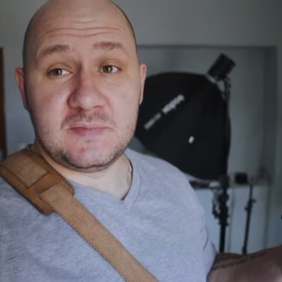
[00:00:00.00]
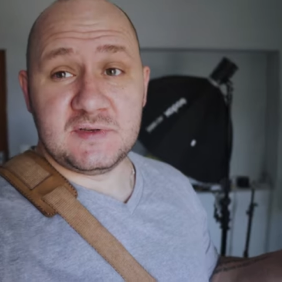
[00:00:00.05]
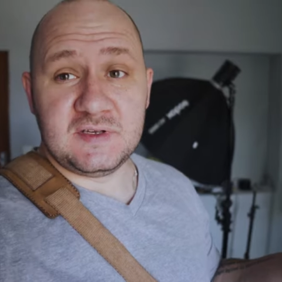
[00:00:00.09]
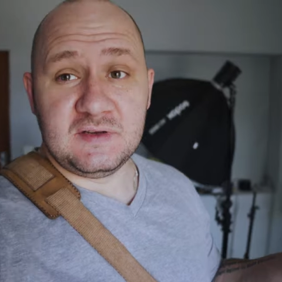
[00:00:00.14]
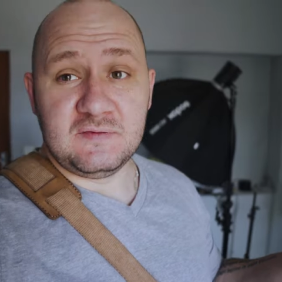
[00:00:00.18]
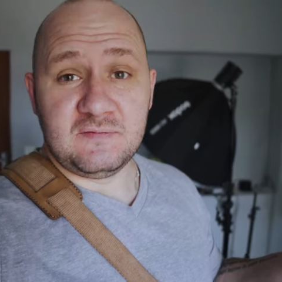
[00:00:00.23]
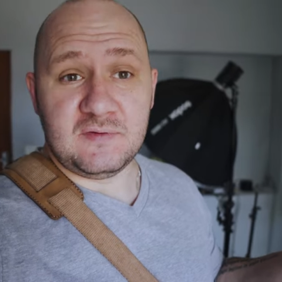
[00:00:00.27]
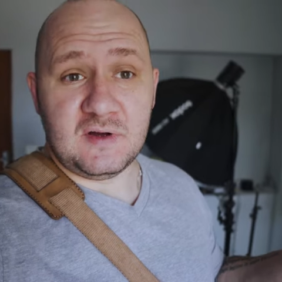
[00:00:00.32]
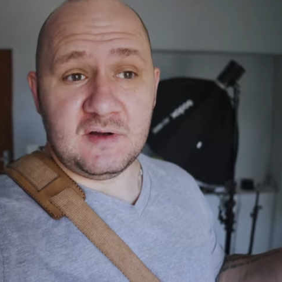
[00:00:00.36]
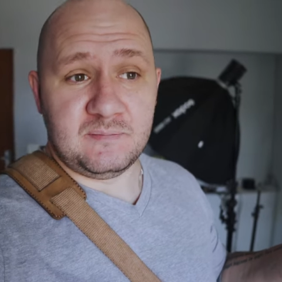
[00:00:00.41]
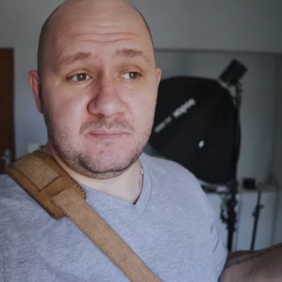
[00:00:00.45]
See
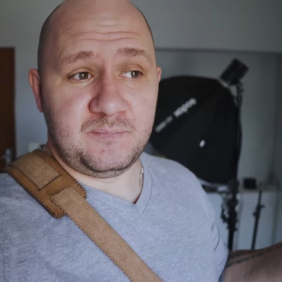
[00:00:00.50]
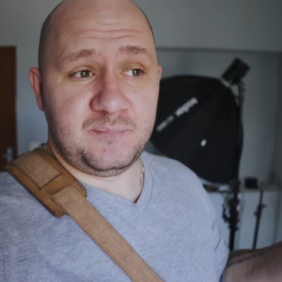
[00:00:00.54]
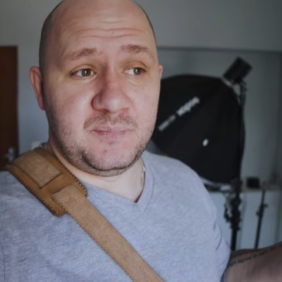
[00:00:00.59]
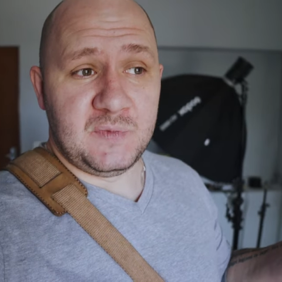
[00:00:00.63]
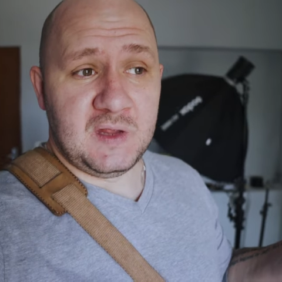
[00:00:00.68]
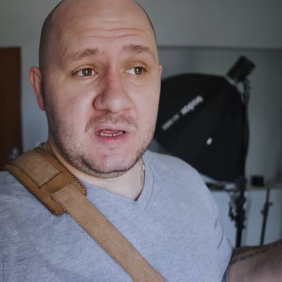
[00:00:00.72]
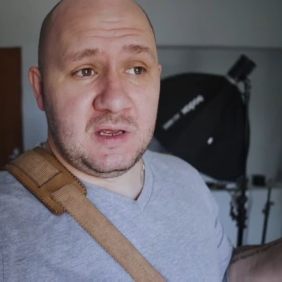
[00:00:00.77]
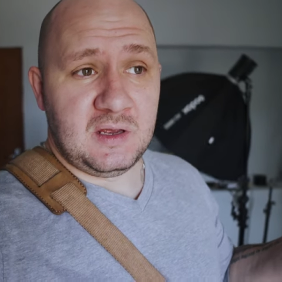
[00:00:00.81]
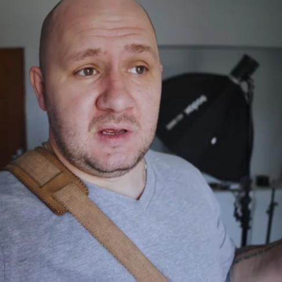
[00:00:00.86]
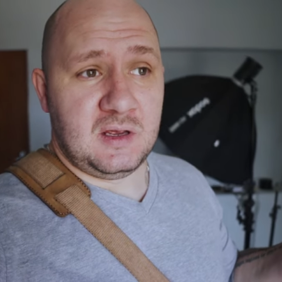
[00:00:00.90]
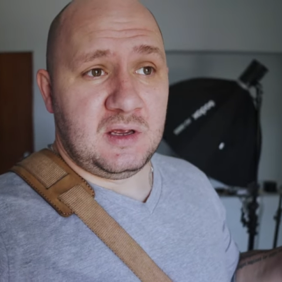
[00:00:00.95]
if I'm
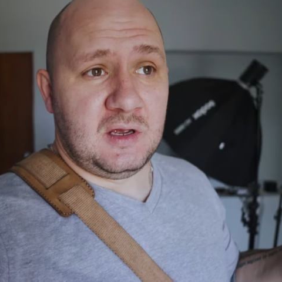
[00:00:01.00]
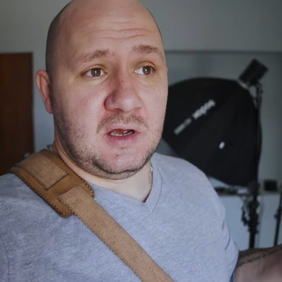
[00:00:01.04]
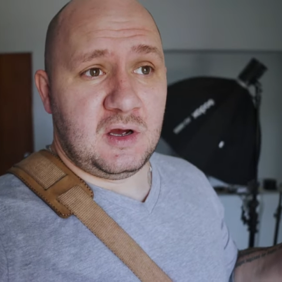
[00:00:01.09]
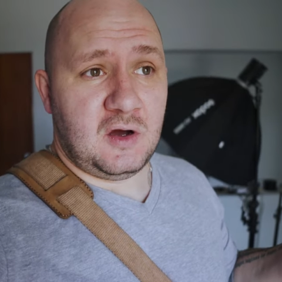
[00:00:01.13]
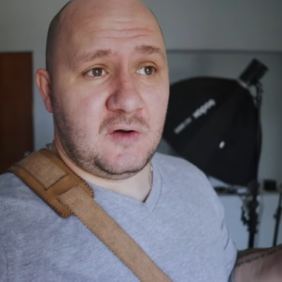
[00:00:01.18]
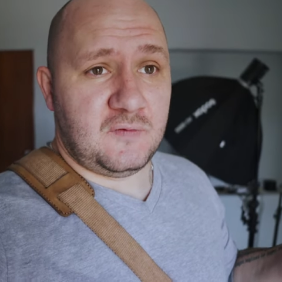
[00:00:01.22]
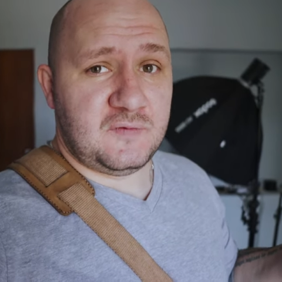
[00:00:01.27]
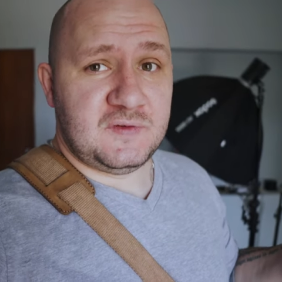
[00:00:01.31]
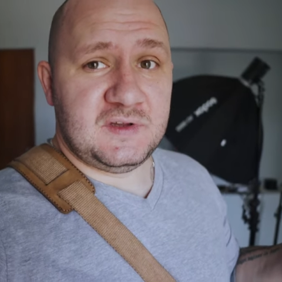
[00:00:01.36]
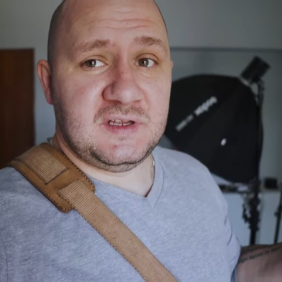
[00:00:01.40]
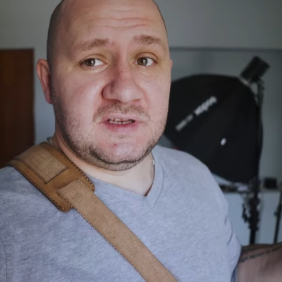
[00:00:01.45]

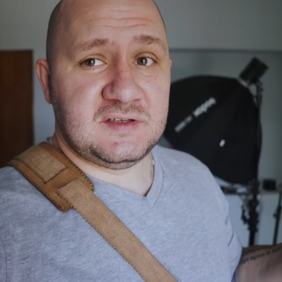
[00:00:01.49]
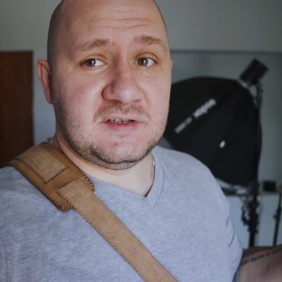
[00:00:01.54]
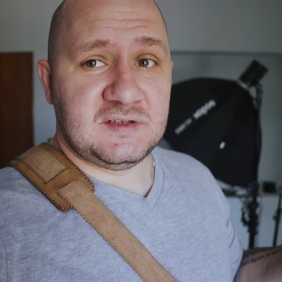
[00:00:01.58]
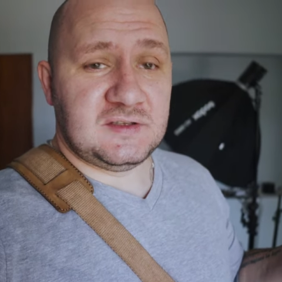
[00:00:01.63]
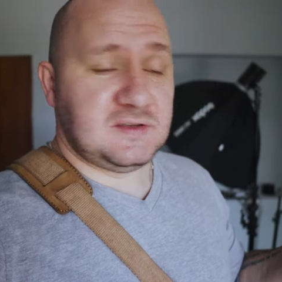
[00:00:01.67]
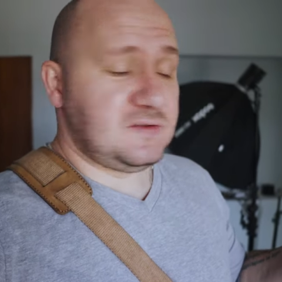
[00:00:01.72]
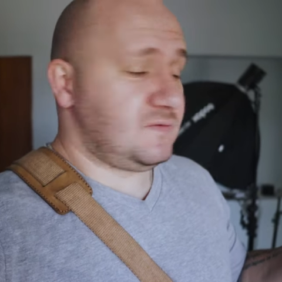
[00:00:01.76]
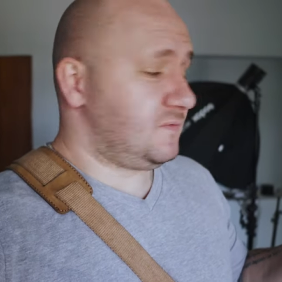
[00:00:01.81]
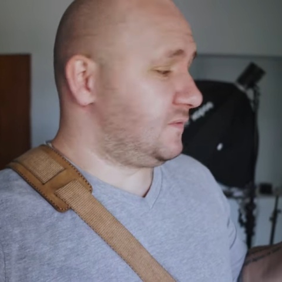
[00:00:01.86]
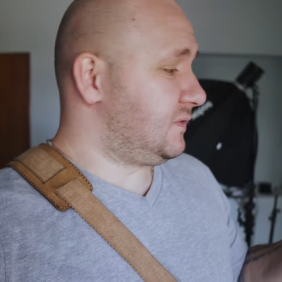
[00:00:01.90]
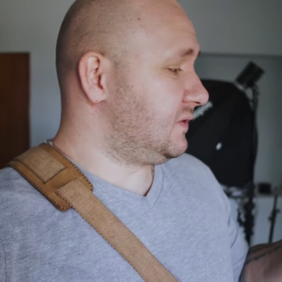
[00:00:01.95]
half decent
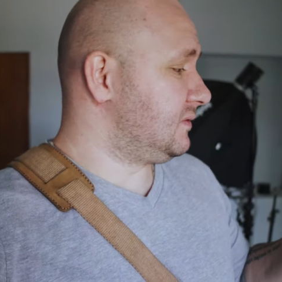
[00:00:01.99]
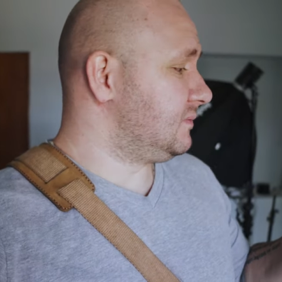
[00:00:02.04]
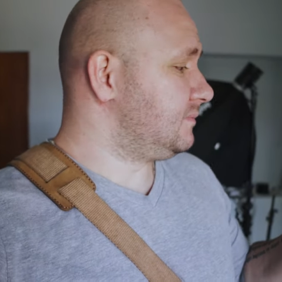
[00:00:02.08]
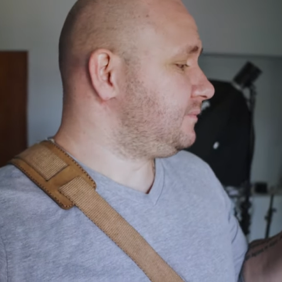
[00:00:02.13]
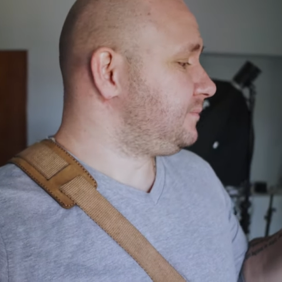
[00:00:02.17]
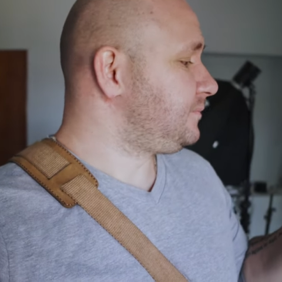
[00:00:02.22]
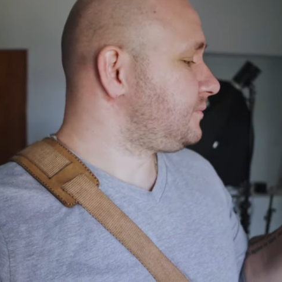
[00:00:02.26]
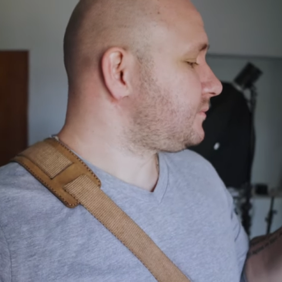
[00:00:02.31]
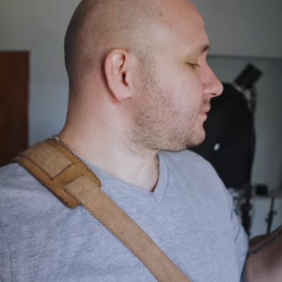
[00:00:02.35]
at film.